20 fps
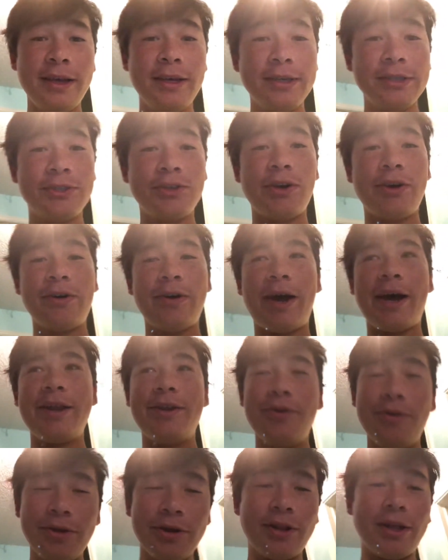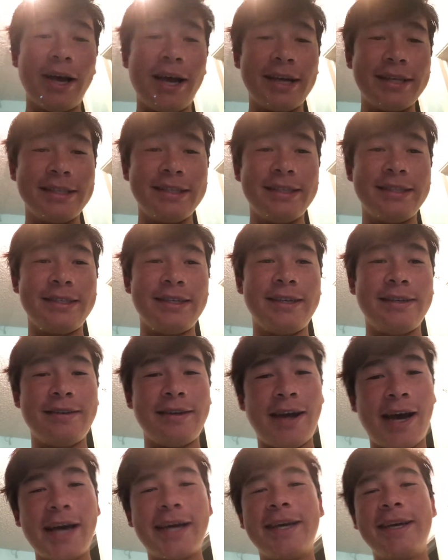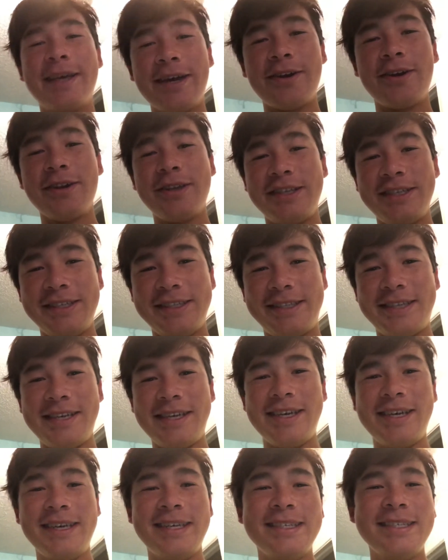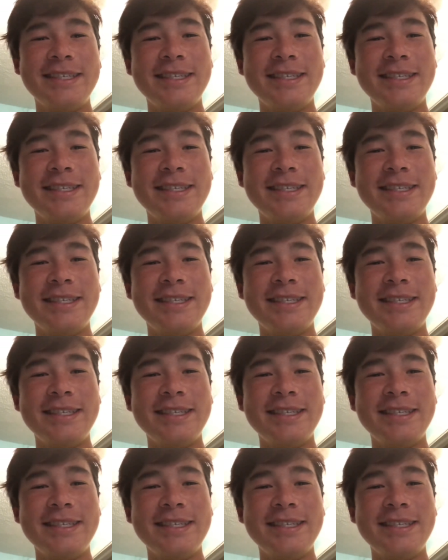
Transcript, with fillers: So I know the classes and I can get on easy.